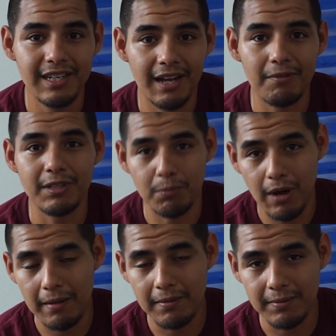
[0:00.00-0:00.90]
And when the
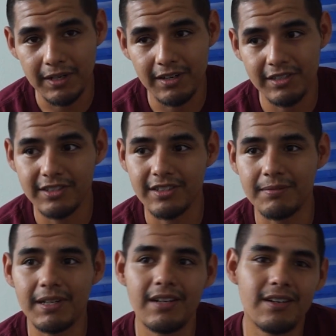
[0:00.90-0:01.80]
problem occurs, you're going to be
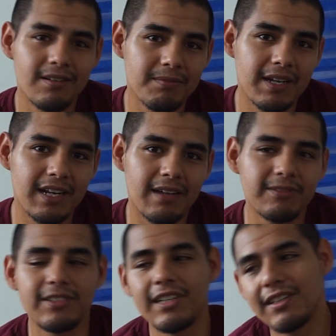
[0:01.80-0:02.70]
like, oh man, I have to
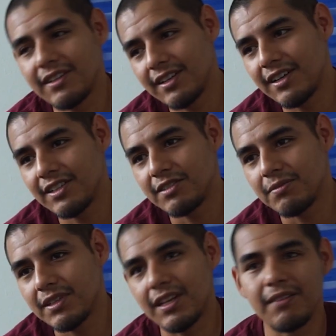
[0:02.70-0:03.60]
take it to the
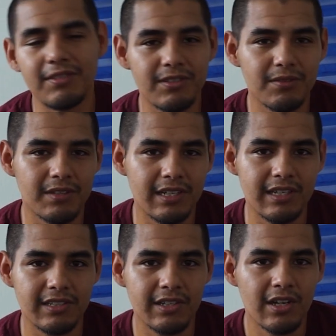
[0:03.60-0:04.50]
gunsmith, I have to do this.